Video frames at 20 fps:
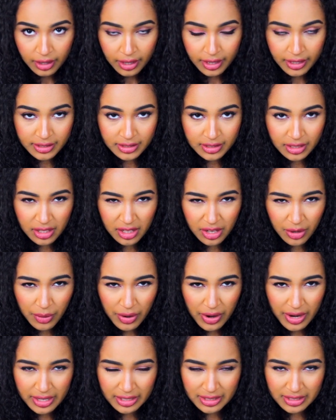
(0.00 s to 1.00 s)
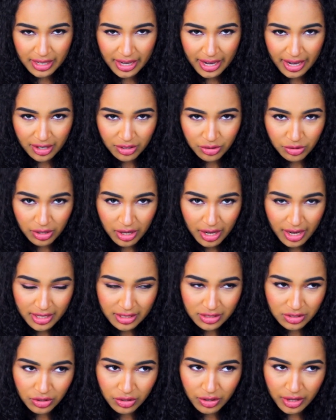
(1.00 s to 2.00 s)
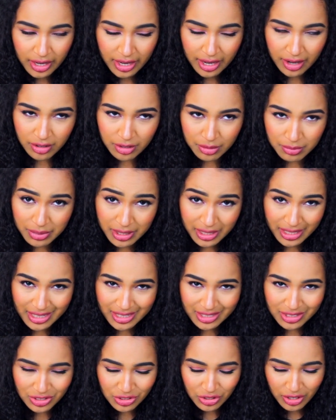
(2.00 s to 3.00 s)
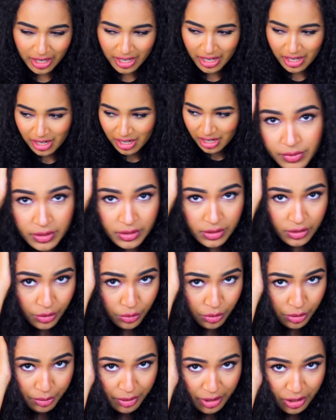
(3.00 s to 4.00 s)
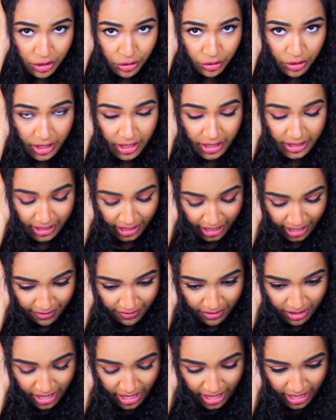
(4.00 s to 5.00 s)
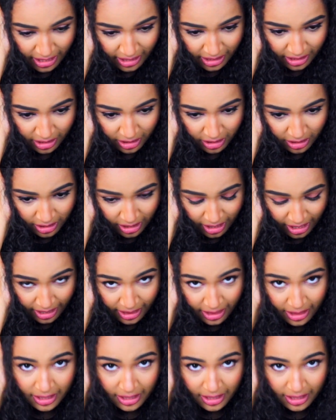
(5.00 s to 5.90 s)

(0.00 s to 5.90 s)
and it's going to go out in a diagonal line it's not going out completely straight so you want to make sure that it's even and it's going to look like